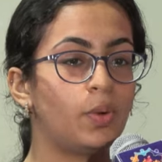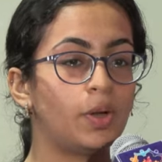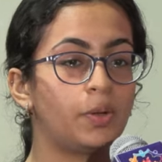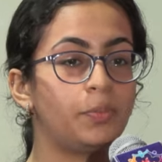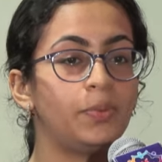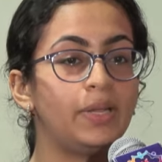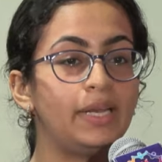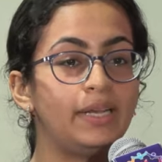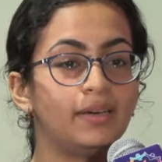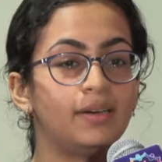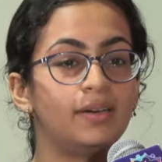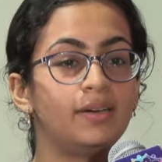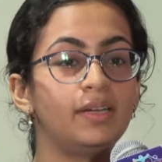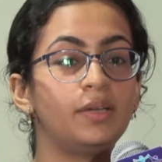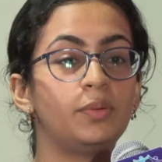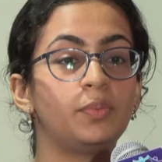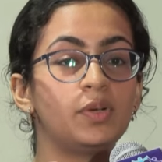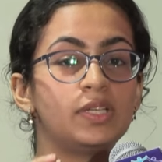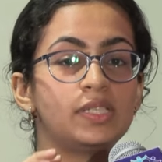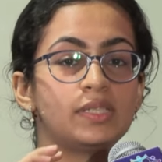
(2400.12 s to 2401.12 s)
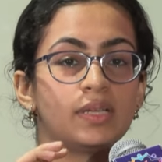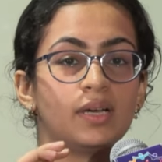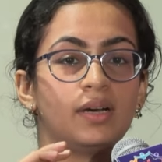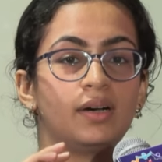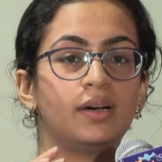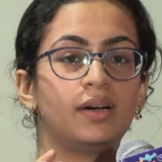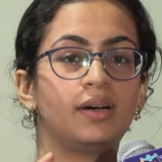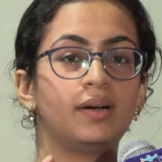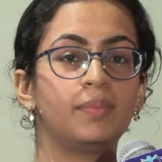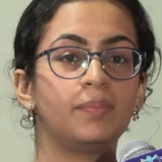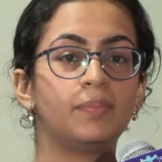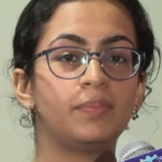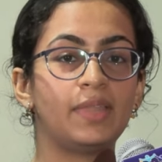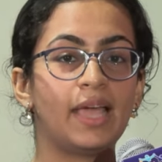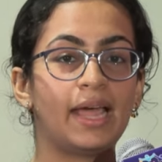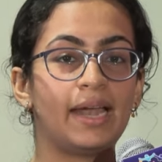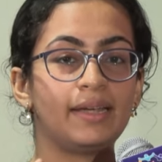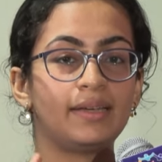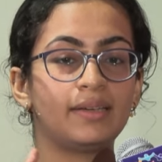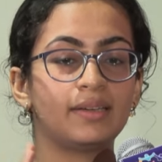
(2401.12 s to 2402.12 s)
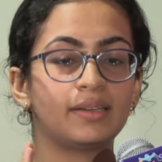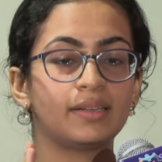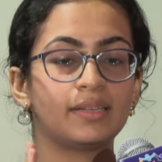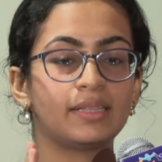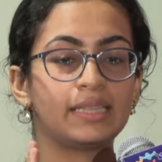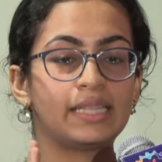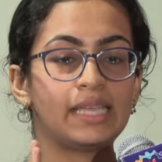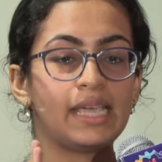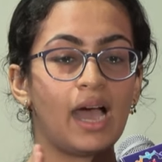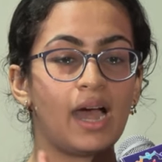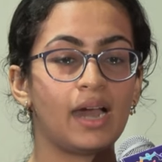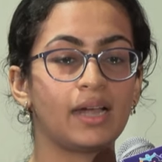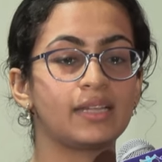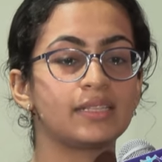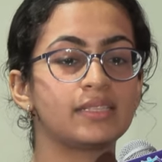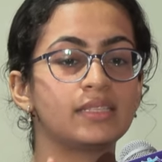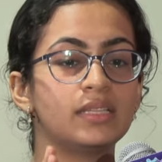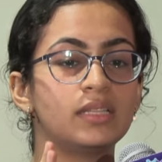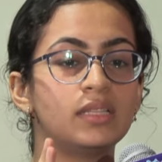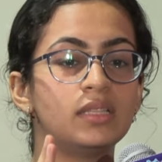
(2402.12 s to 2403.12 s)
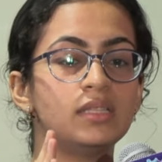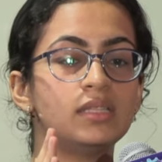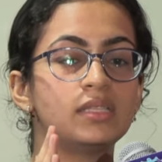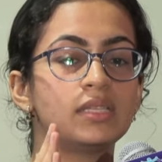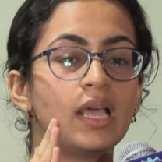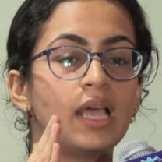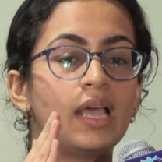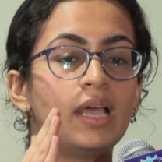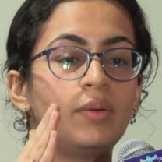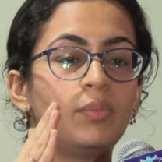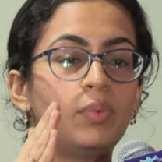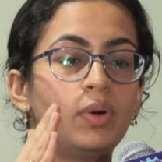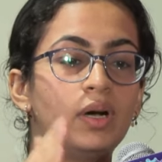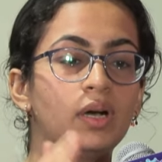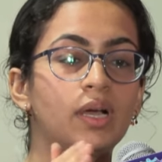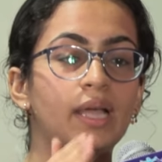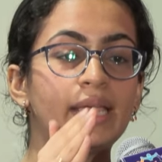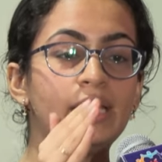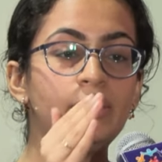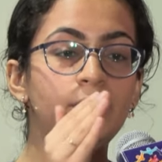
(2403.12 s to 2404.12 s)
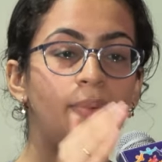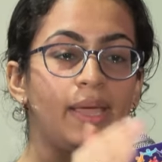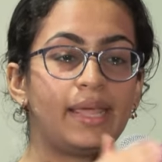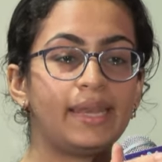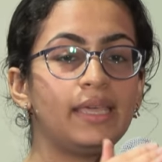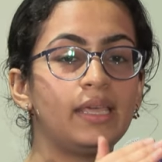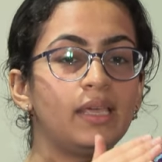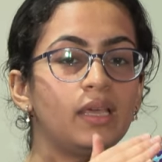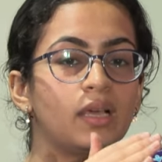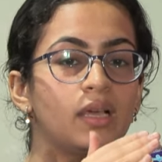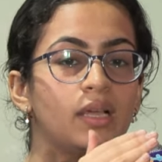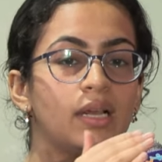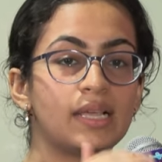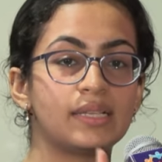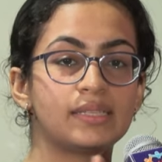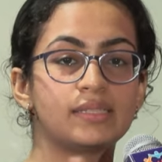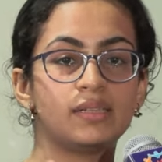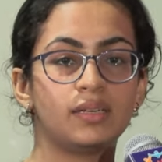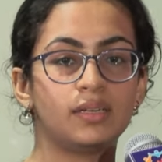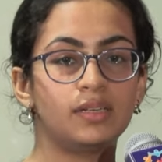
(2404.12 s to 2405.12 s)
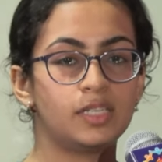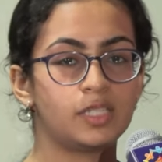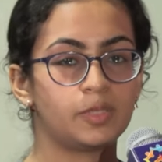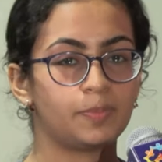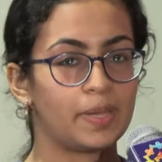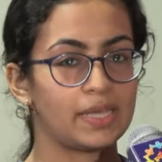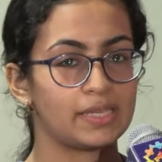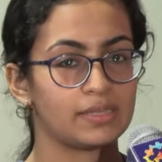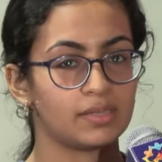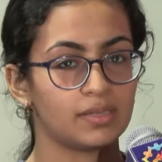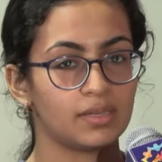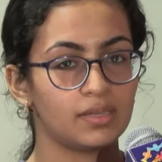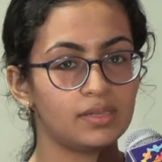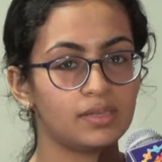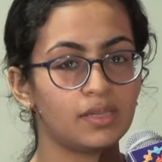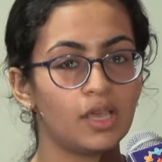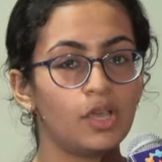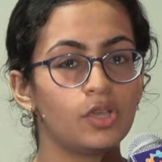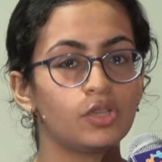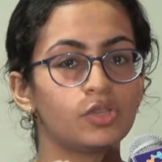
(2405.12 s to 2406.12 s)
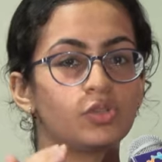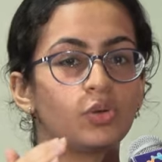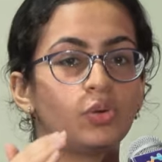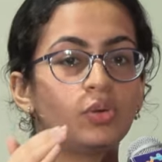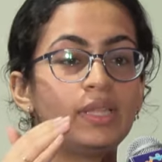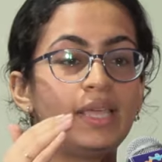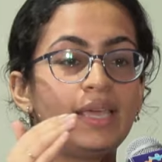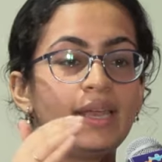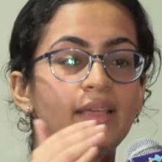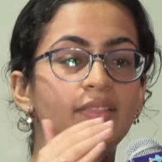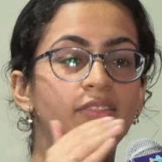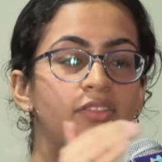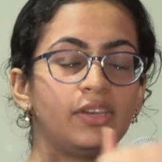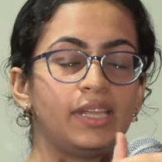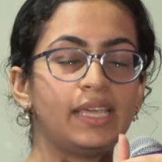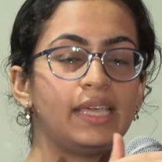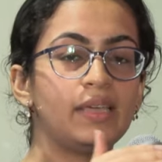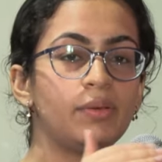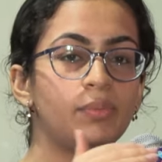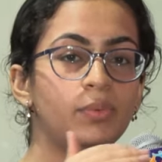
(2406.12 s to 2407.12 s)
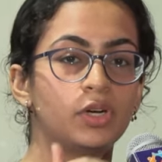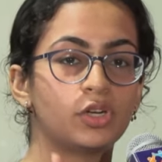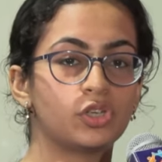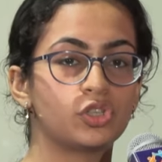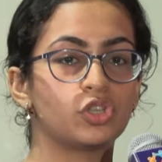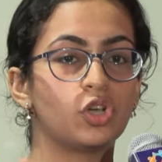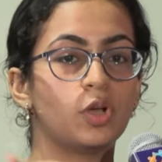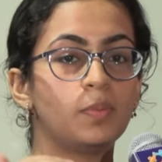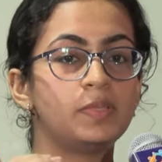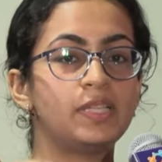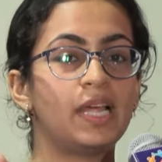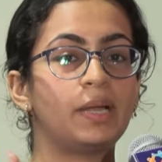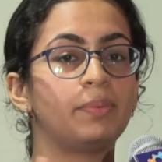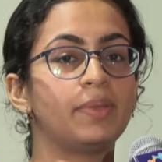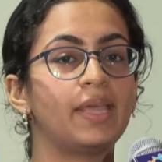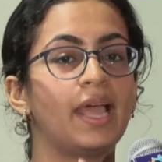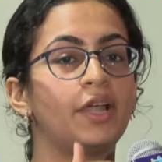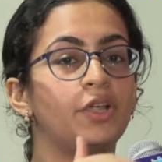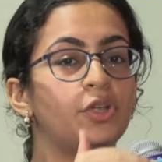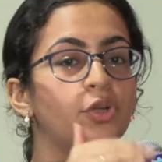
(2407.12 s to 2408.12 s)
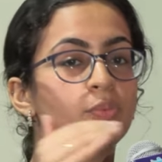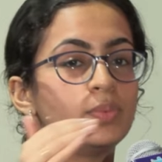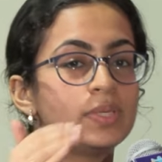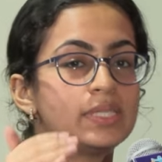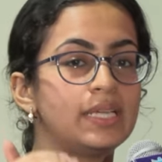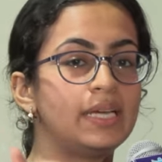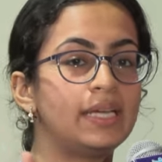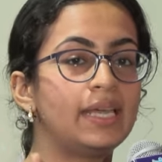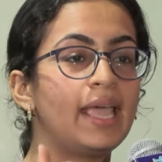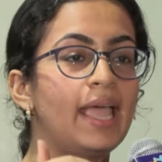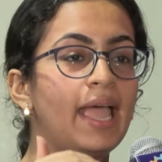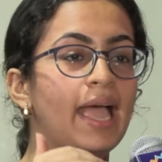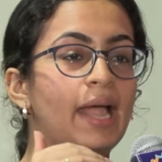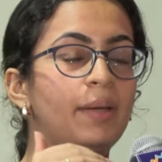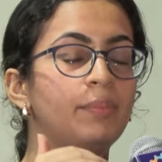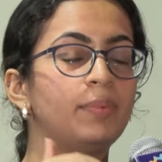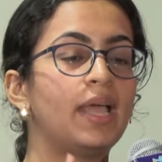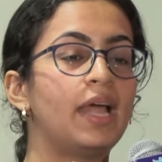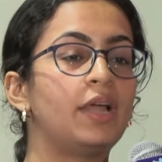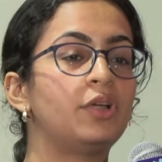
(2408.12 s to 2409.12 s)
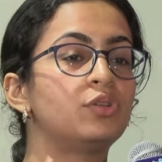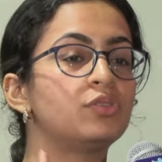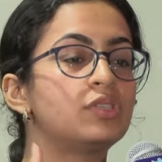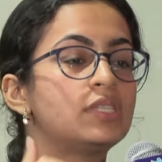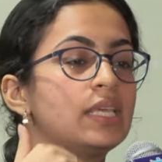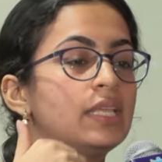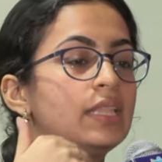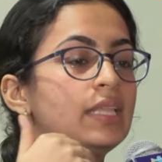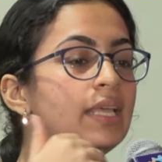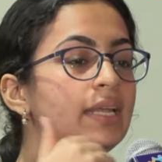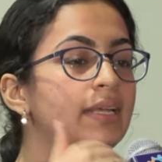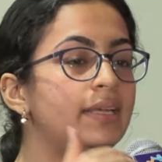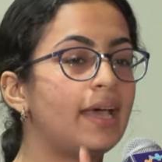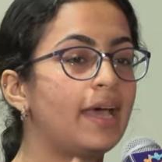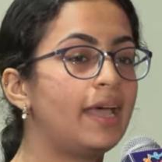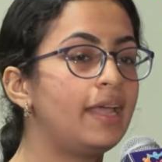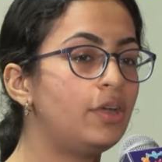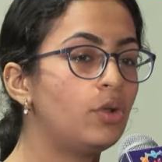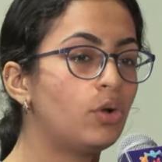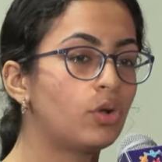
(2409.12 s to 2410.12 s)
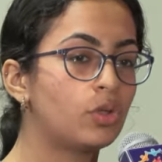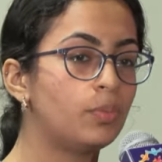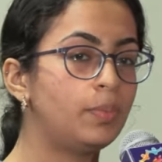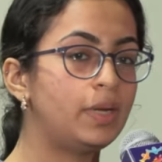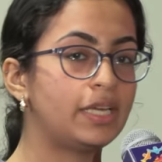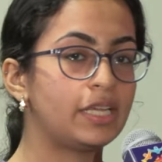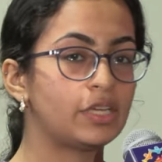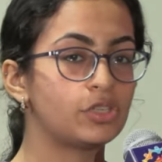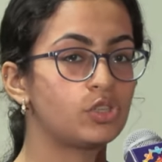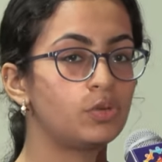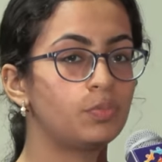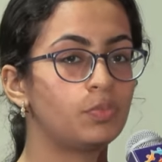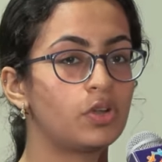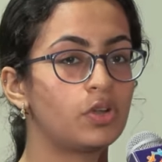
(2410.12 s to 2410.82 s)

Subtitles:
what we learned was that the artisans work in very clustered spaces. So there are three workshops that we had to visit, and we had to see the entire documentation